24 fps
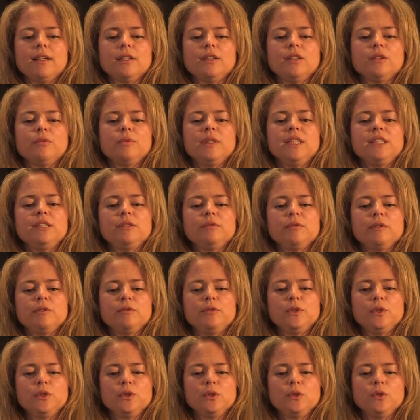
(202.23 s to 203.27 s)
the REACH
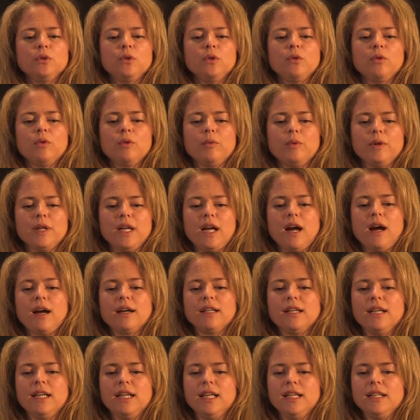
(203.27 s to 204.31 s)
review
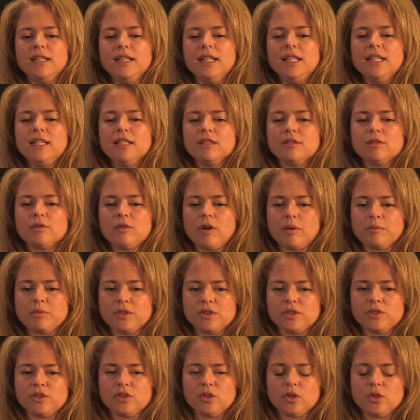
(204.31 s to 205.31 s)
regarding ED disruptors,